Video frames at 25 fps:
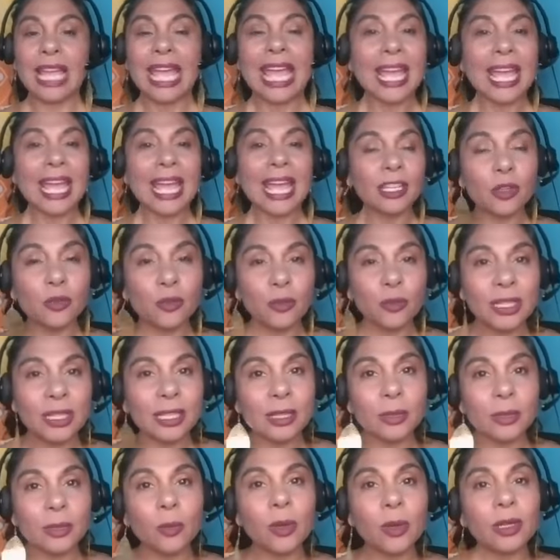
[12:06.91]
And you
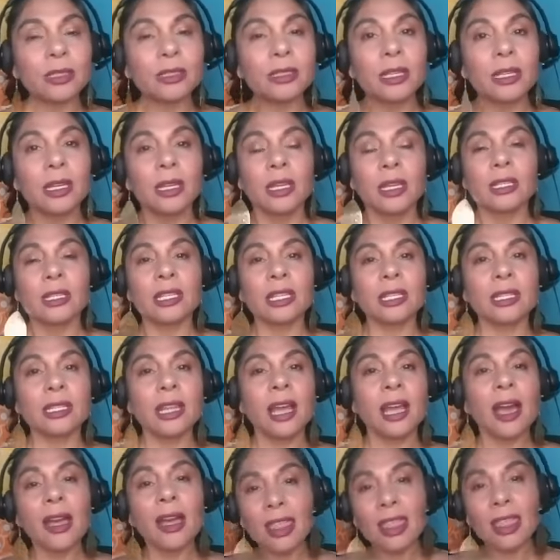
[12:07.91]
really want to
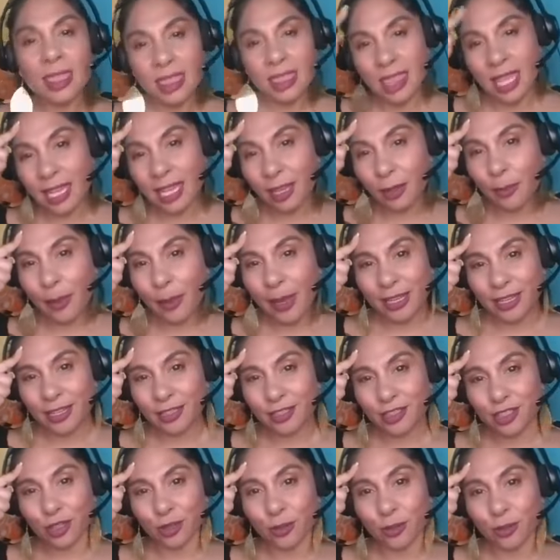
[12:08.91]
not think about
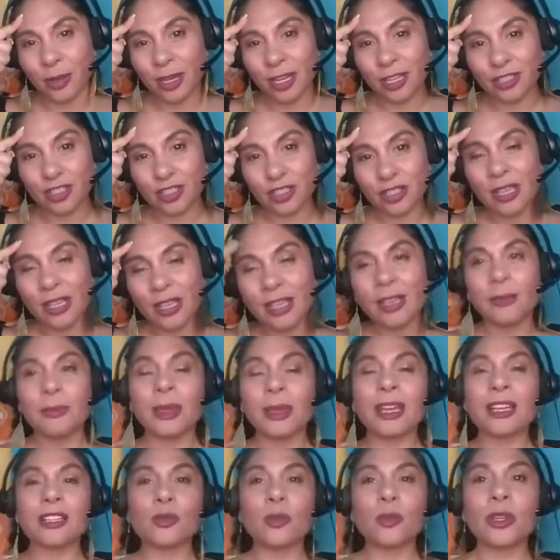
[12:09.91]
it too much,
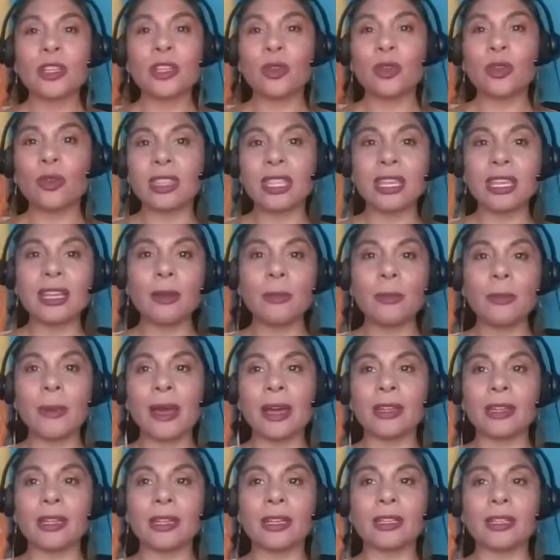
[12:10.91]
because when you think
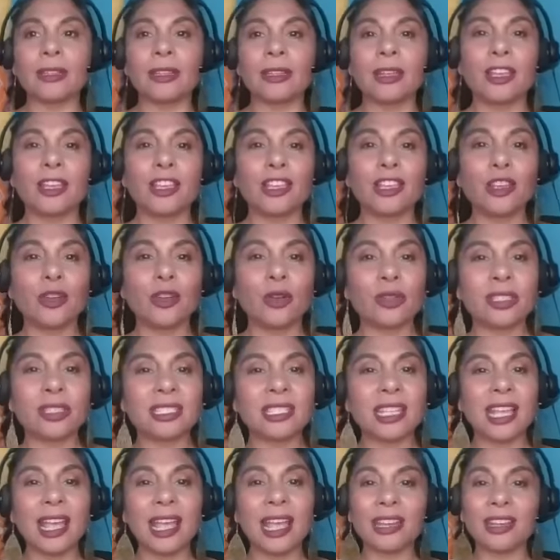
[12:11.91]
about it, you'll
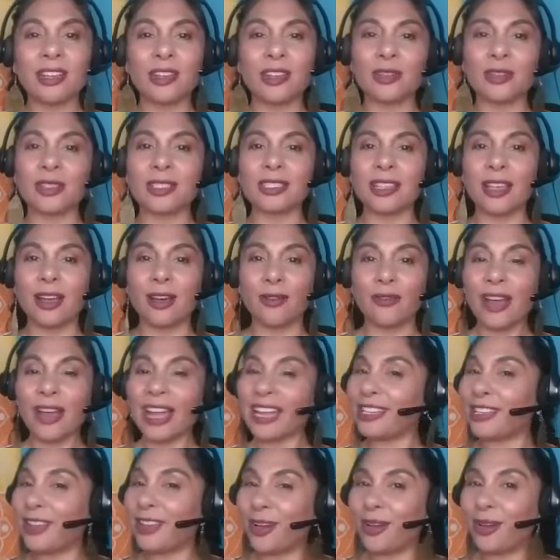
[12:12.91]
say to yourself,
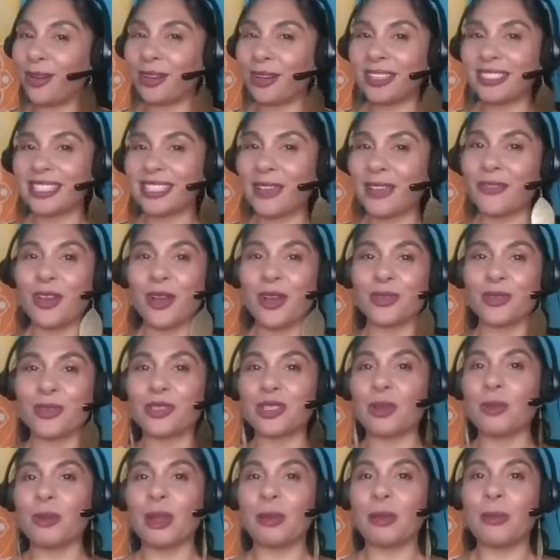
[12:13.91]
I know because I've coached
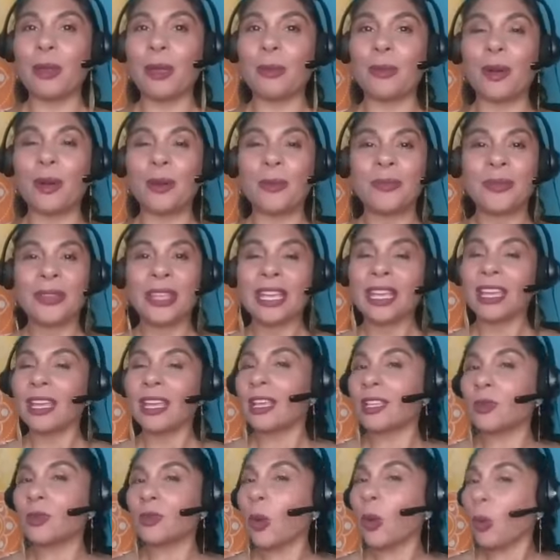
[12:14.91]
so many people,
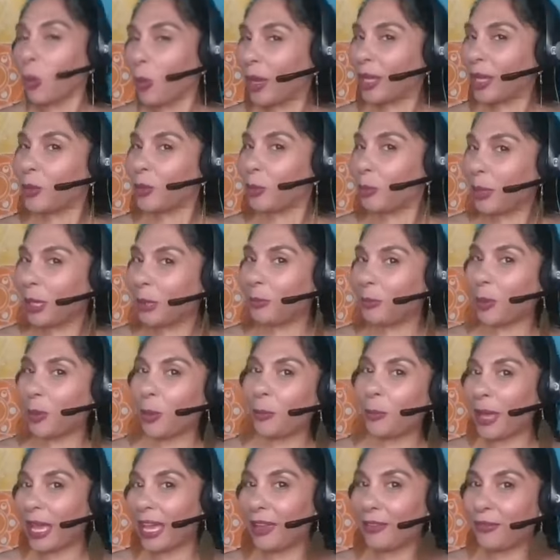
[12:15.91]
is, well, what do people
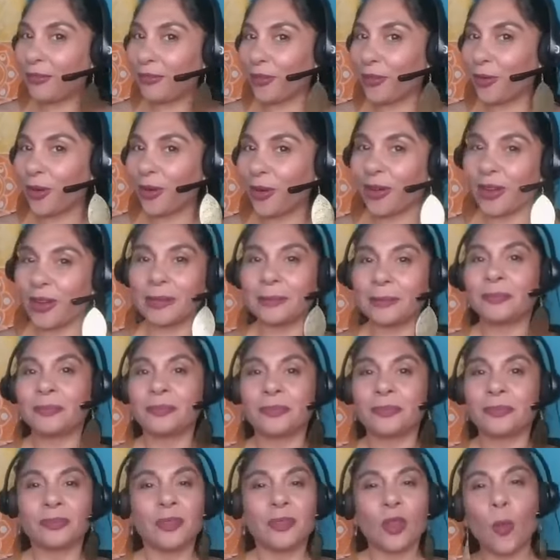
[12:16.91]
pay for and
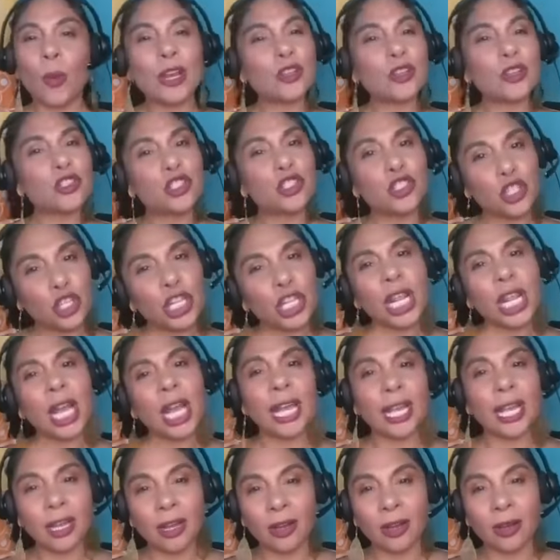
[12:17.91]
where should I
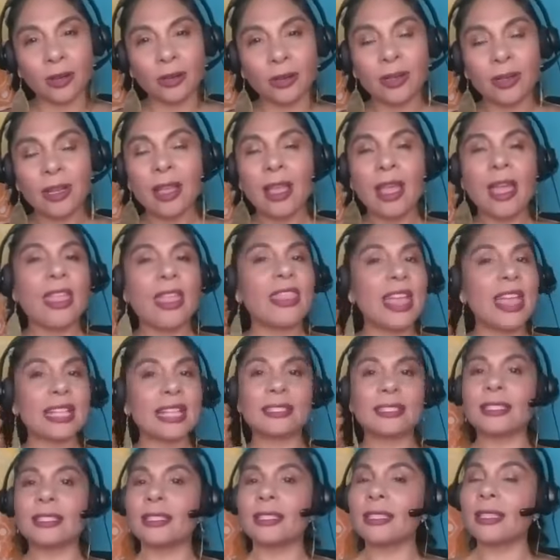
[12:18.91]
go?
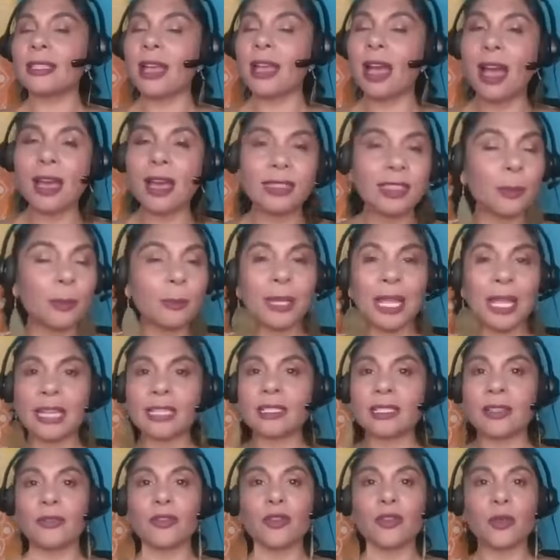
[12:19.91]
That's not the
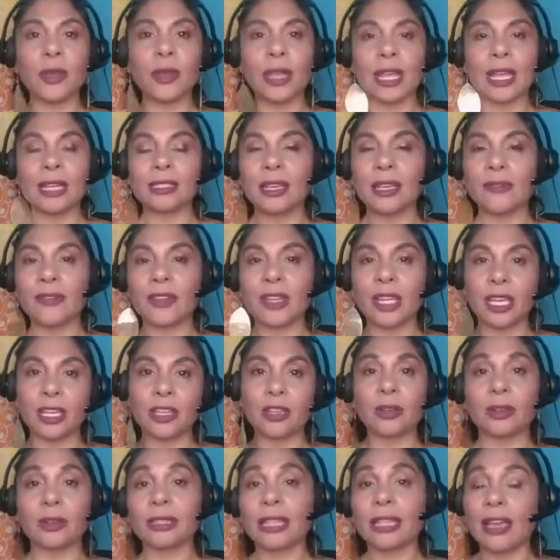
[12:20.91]
place of creativity,
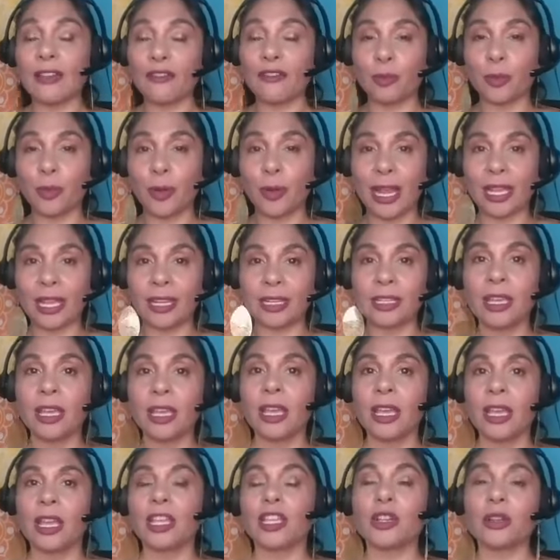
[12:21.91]
your left brain.
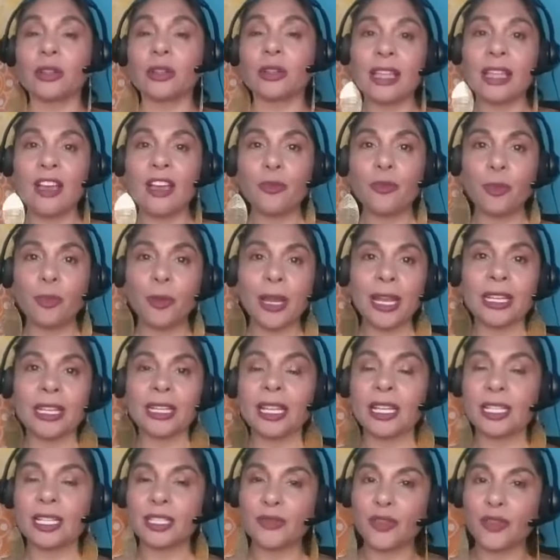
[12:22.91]
Your left brain
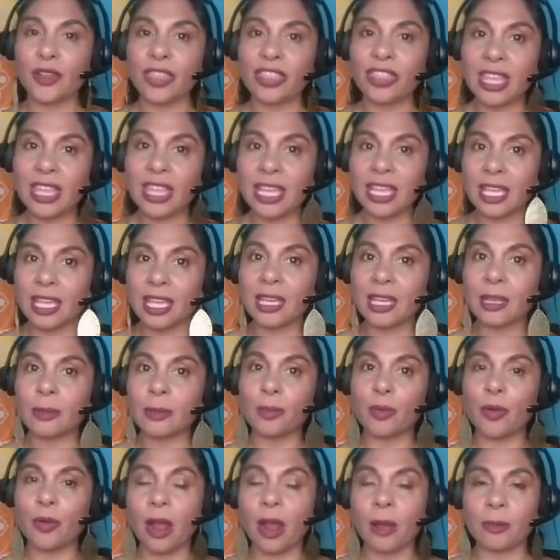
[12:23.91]
is for thinking and
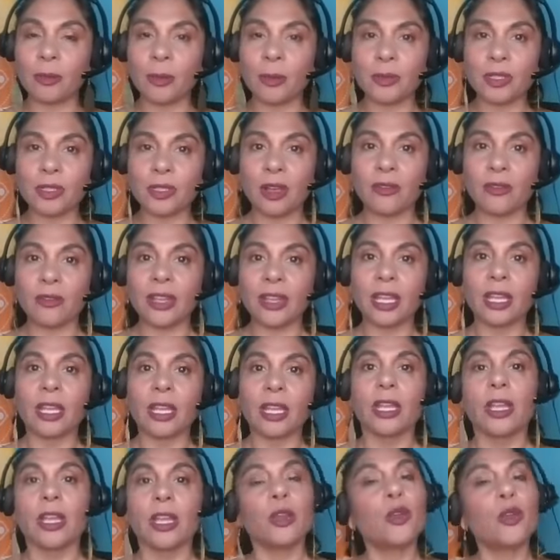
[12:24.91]
problem solving.
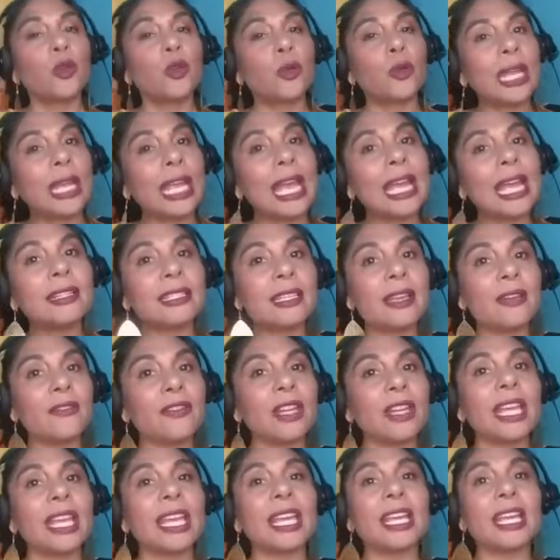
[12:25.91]

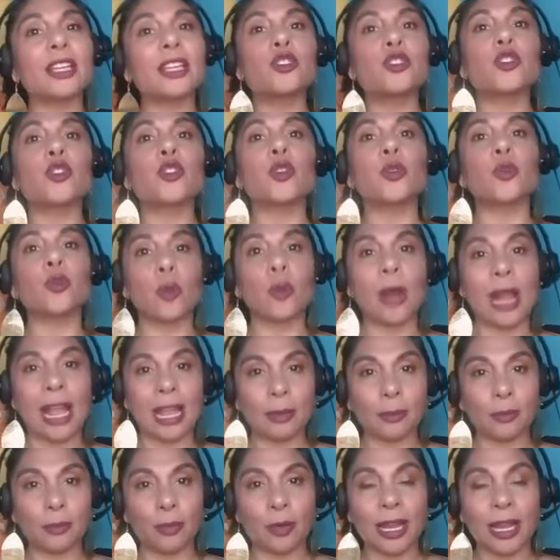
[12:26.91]
Creativity is your
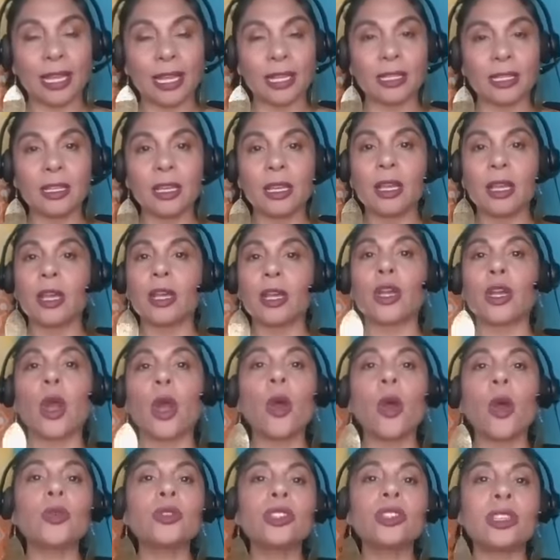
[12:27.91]
right brain.
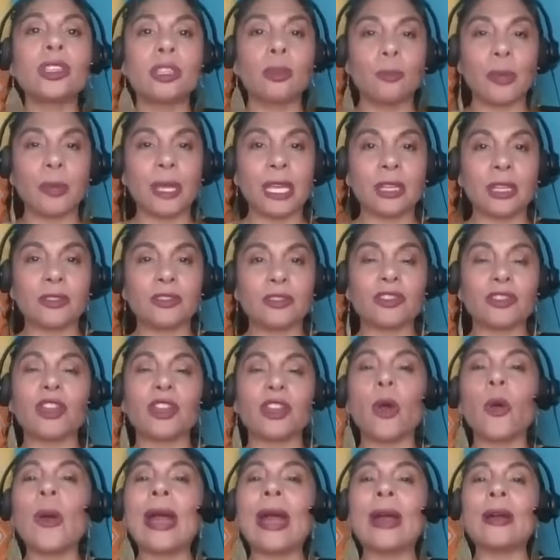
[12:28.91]
Go to the beach,
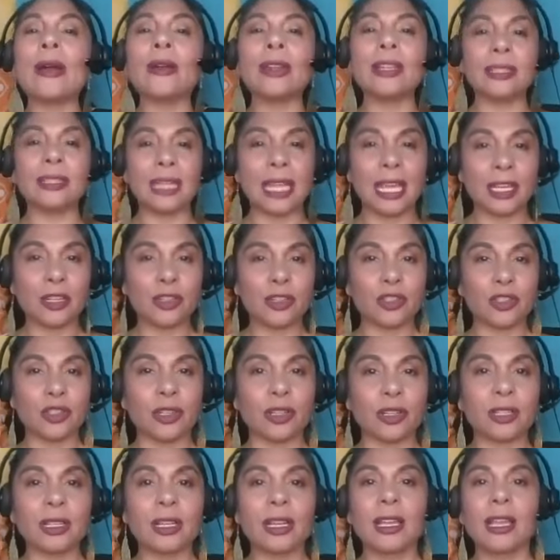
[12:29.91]
go out in
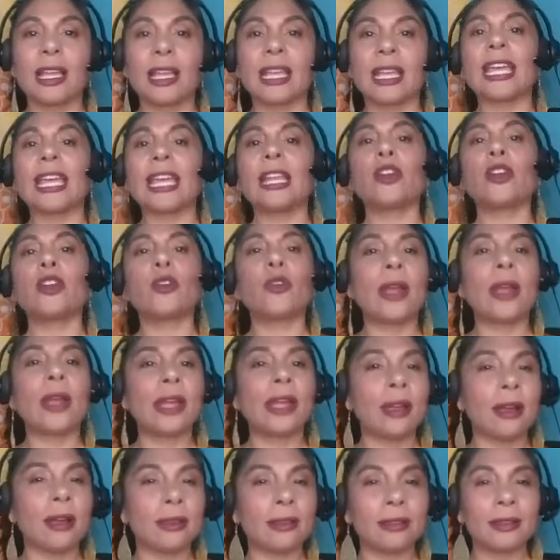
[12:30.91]
nature, get a
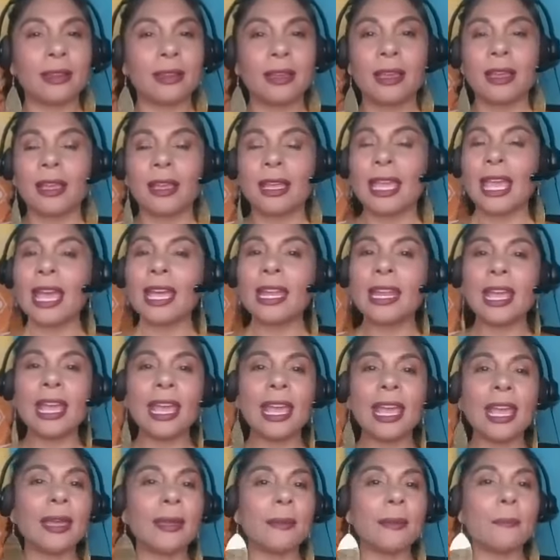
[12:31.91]
crayon, get
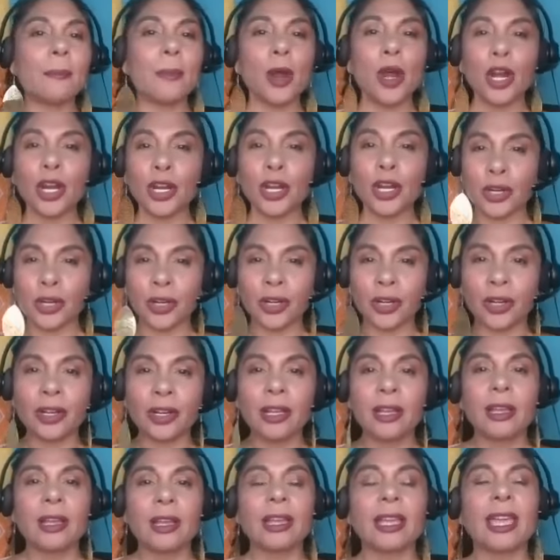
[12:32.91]
a marker,
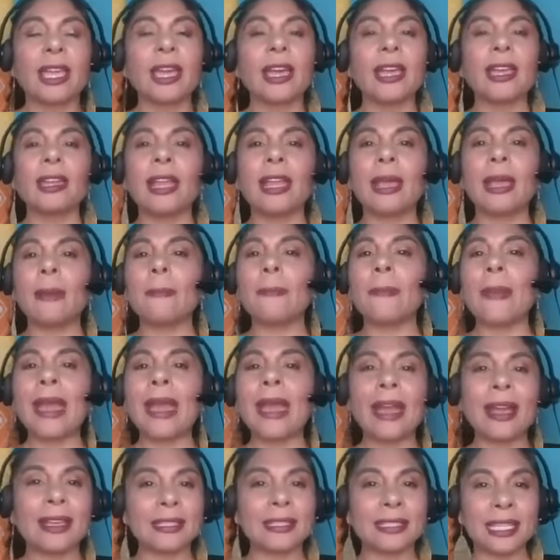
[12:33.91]
get a
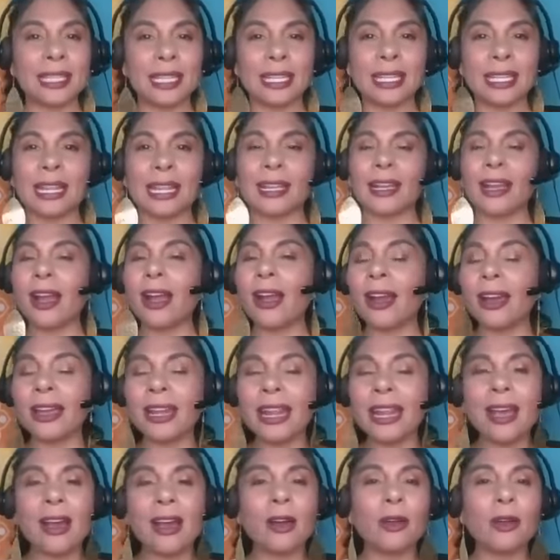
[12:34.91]
magazine and cut
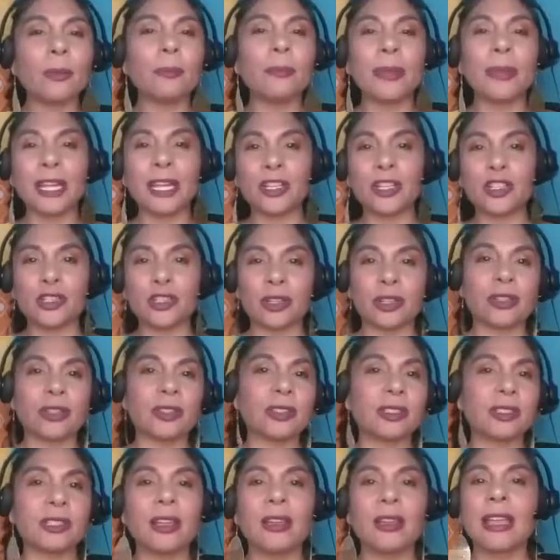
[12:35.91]
out
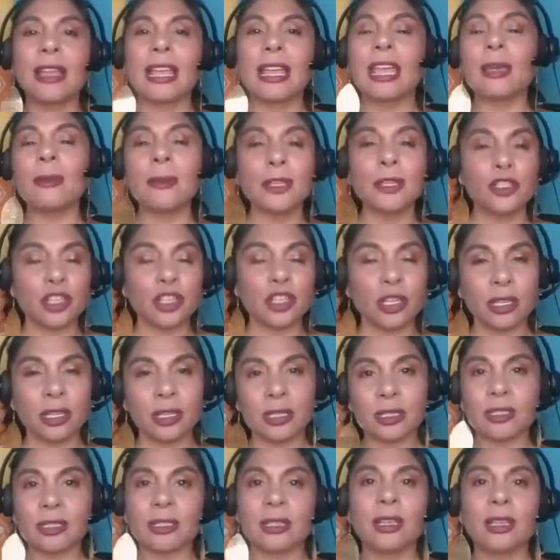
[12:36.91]
pictures,
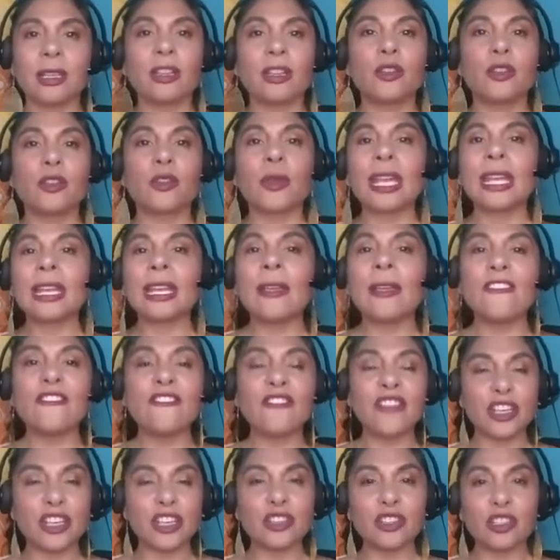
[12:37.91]
images, create a
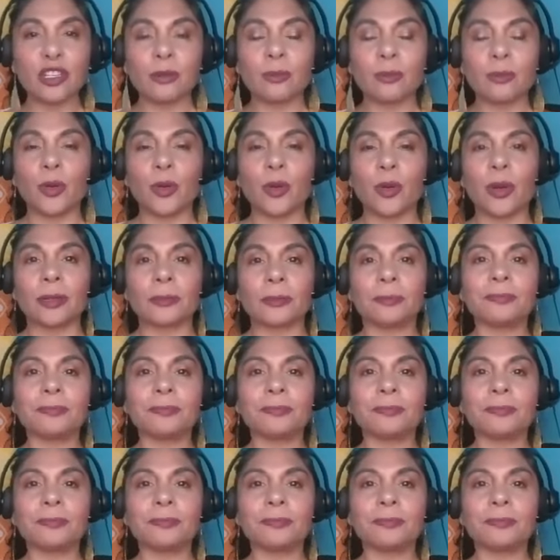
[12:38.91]
vision board